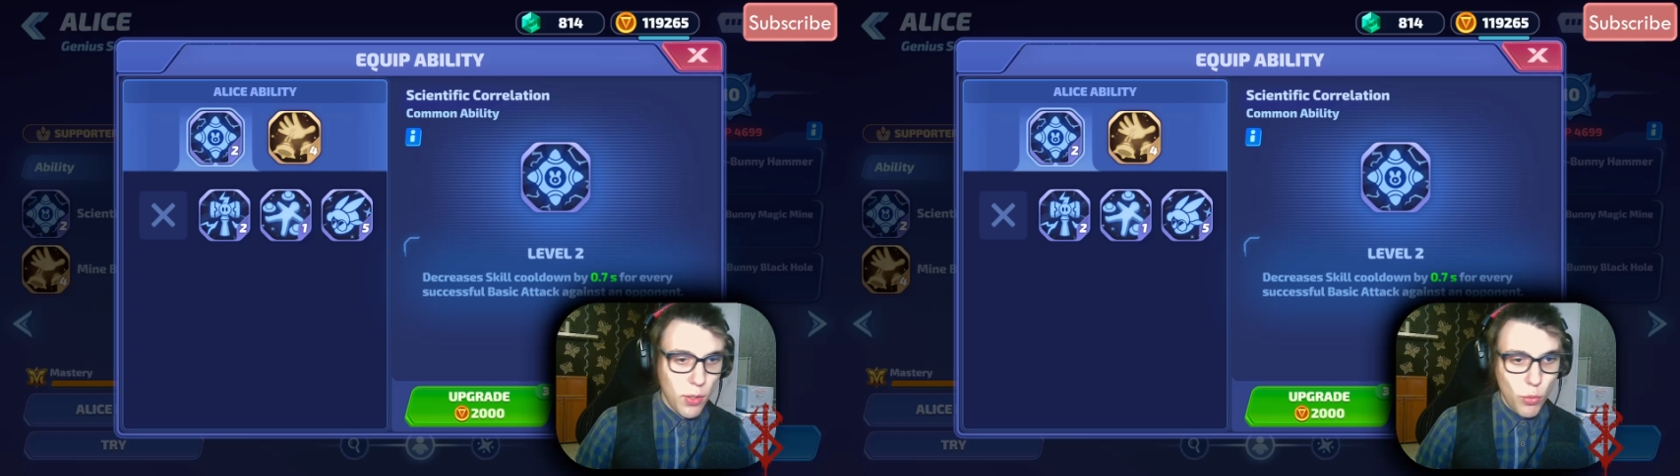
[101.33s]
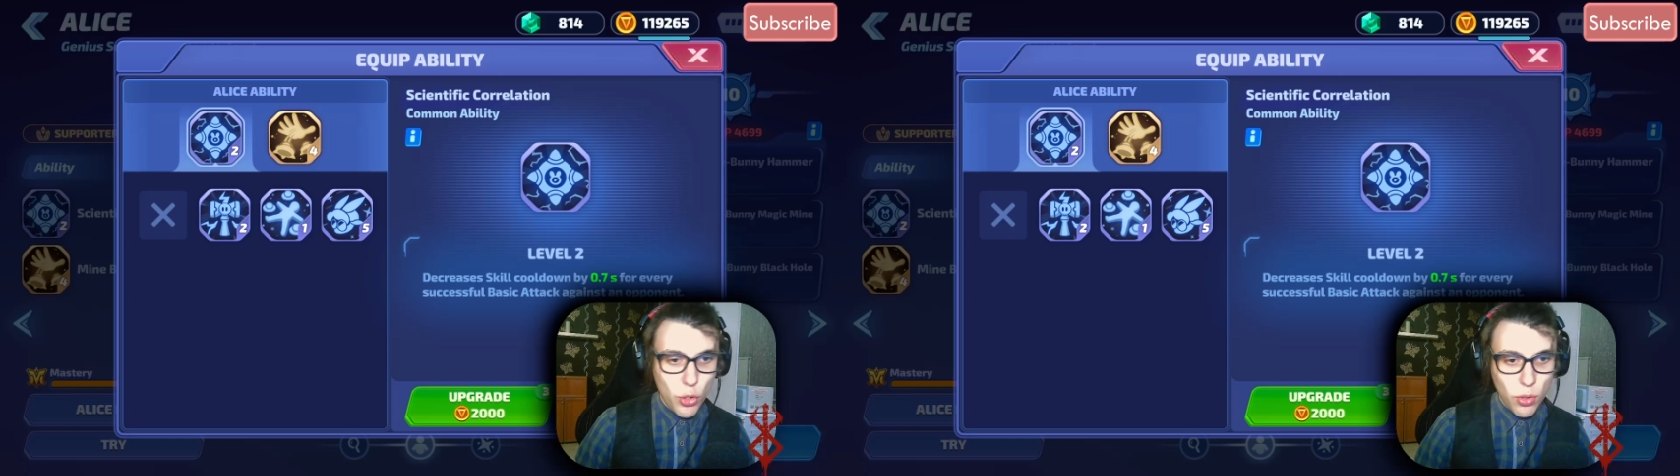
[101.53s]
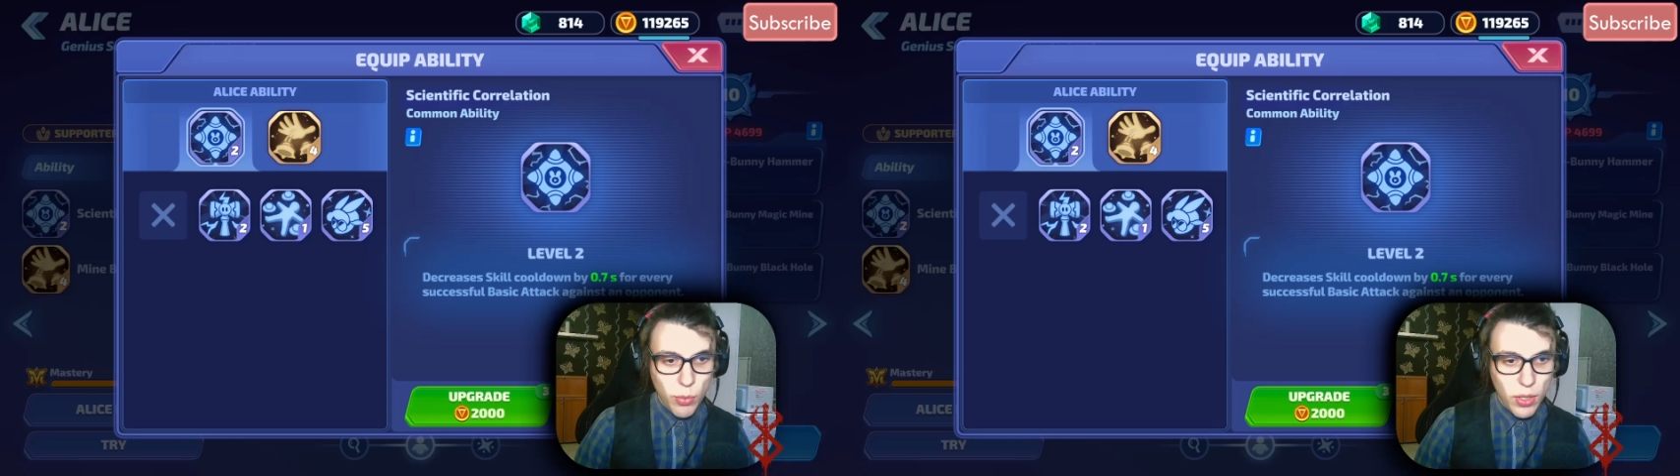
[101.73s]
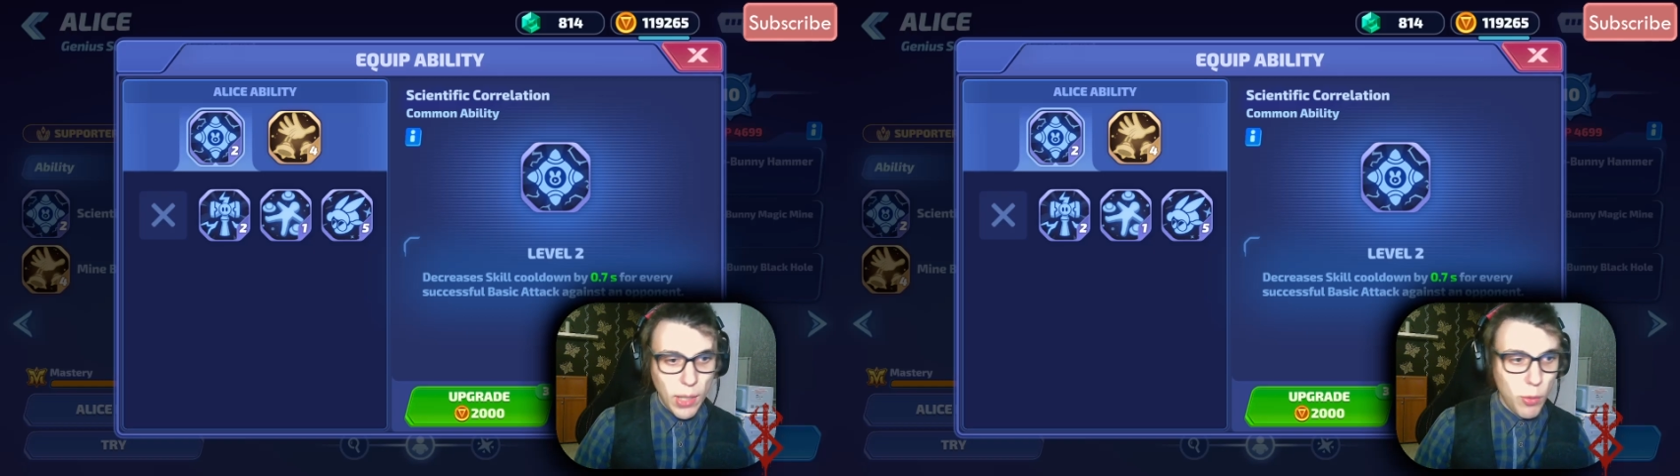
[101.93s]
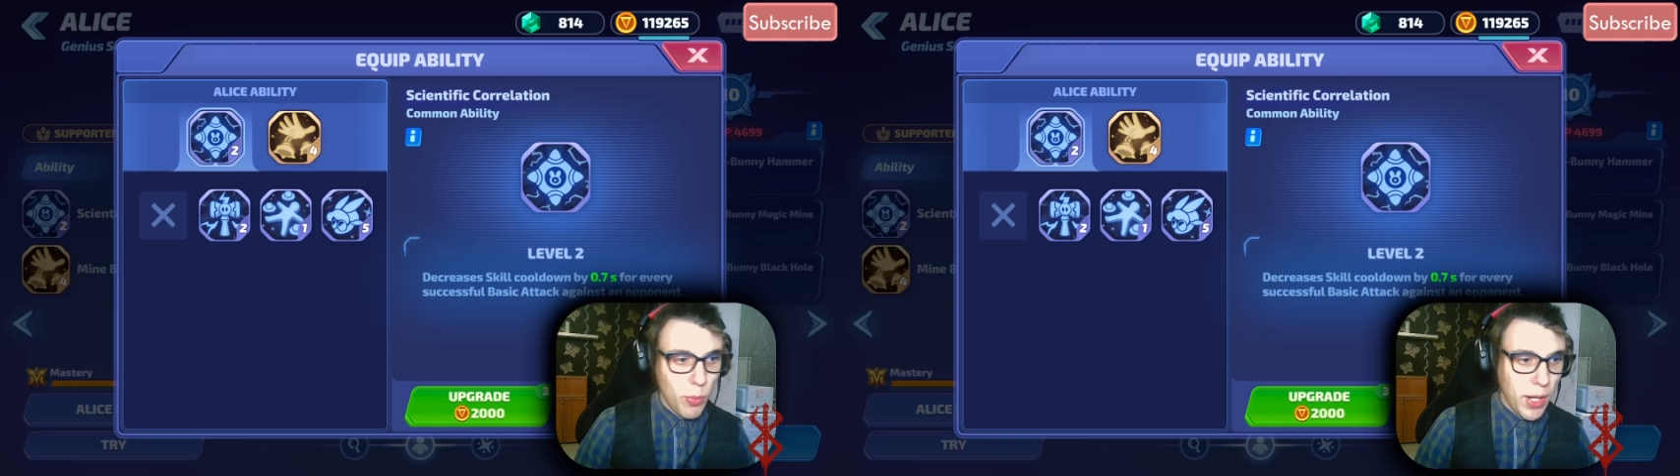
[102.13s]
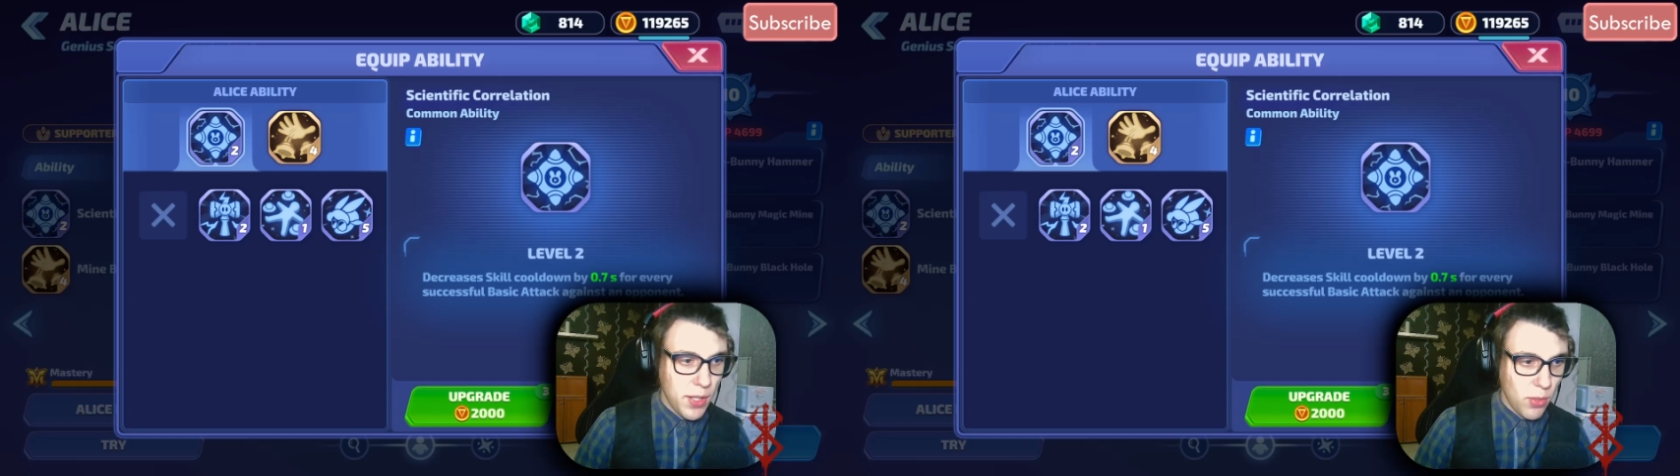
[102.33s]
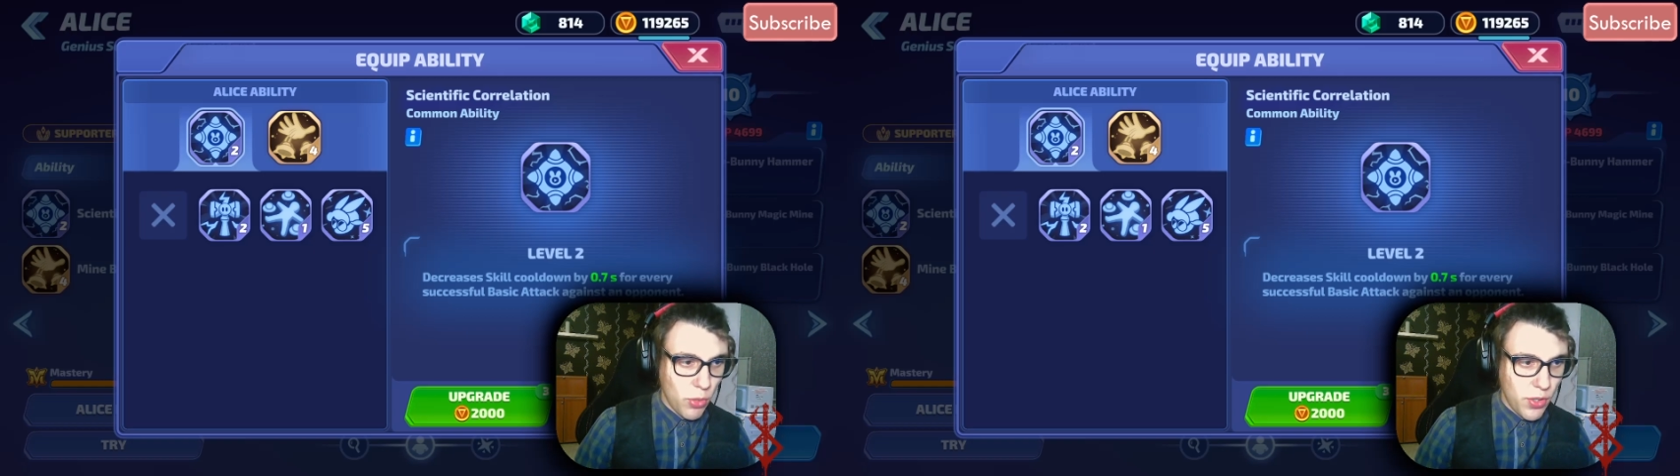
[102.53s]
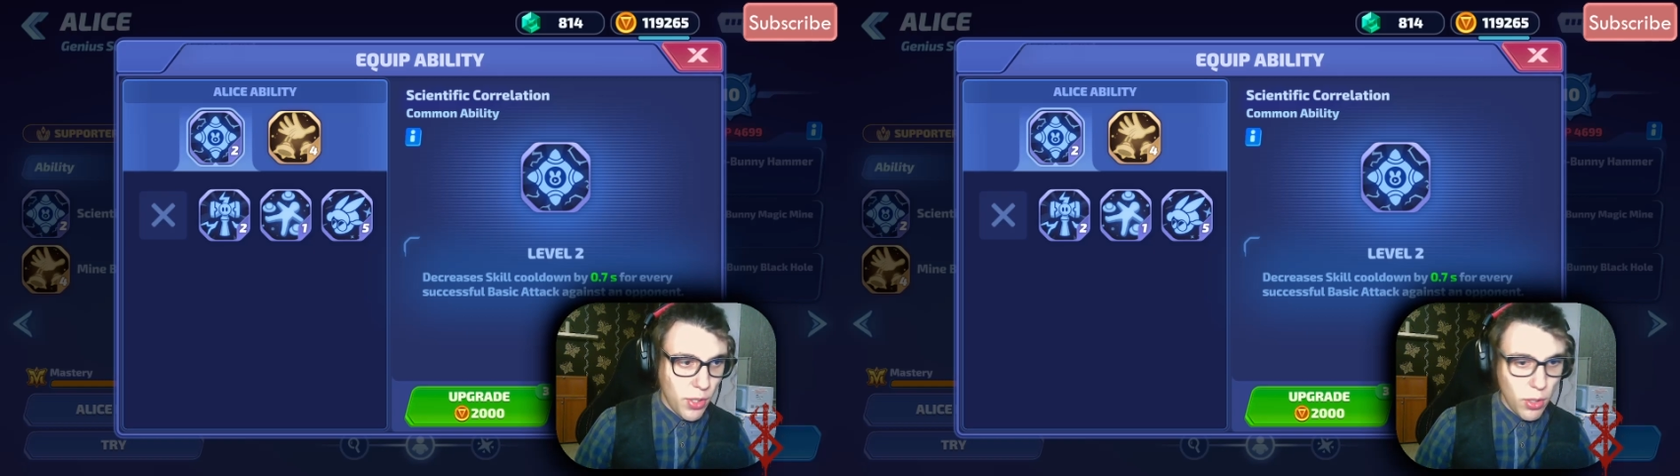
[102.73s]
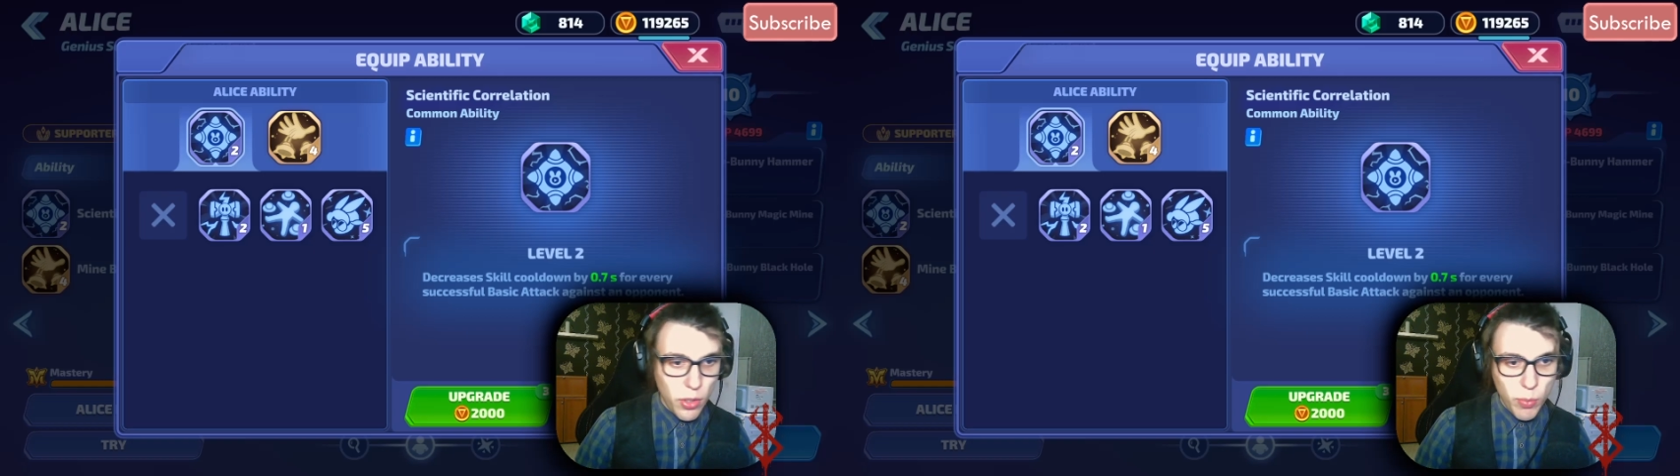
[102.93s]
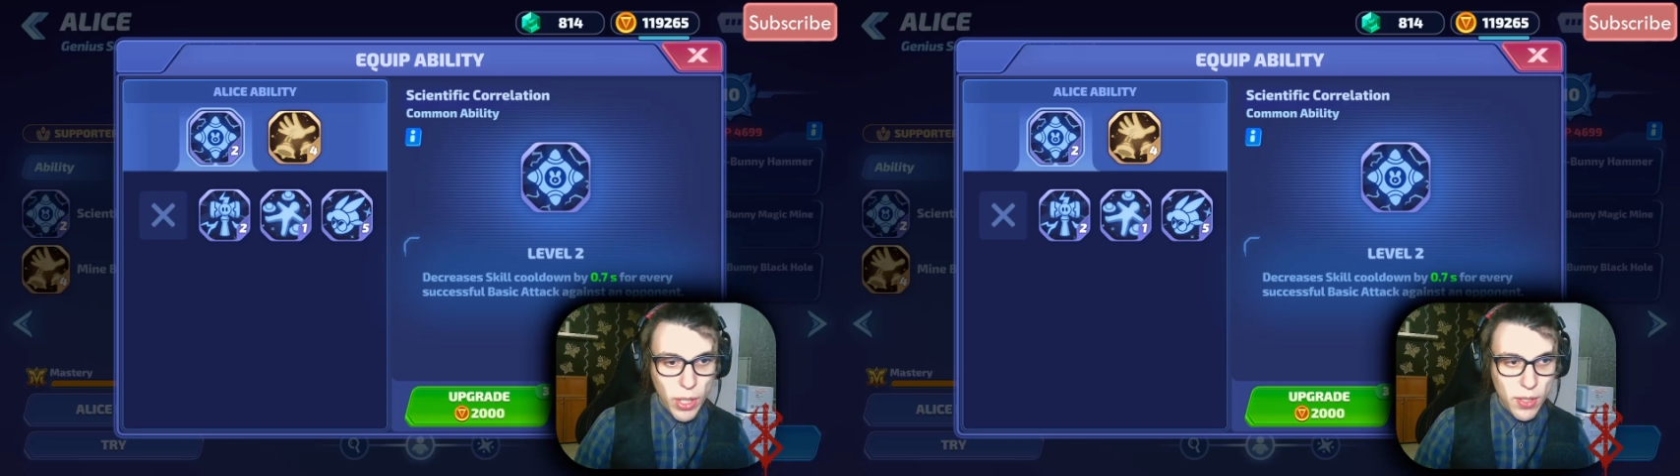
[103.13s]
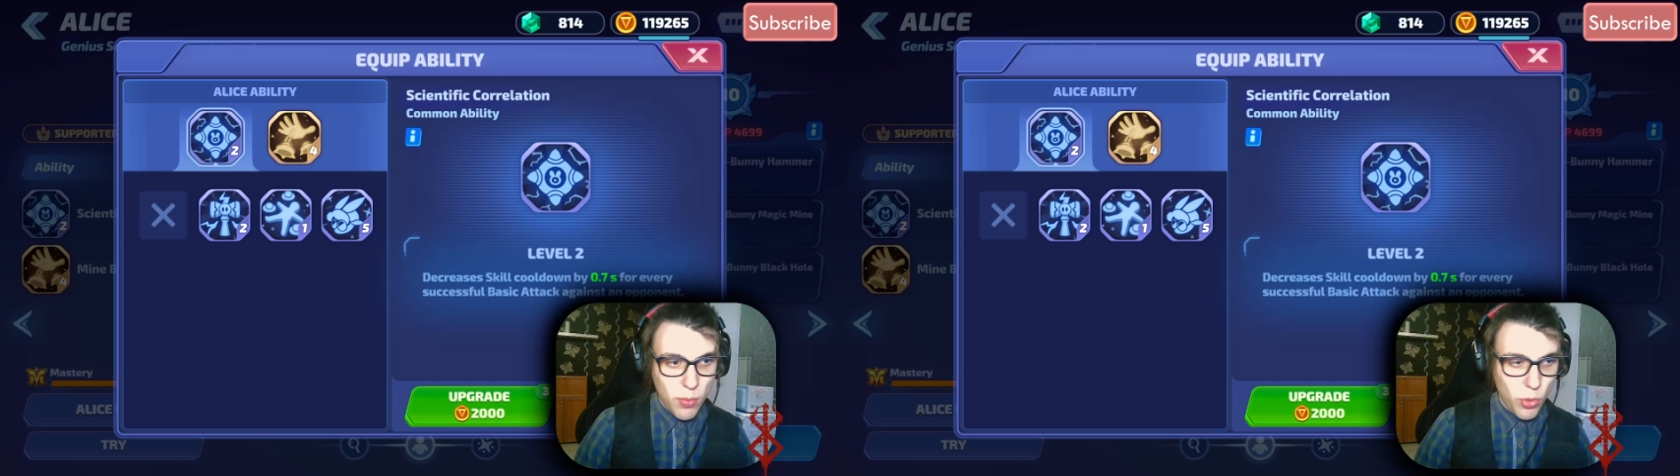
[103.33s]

which could be double mines or singular mines,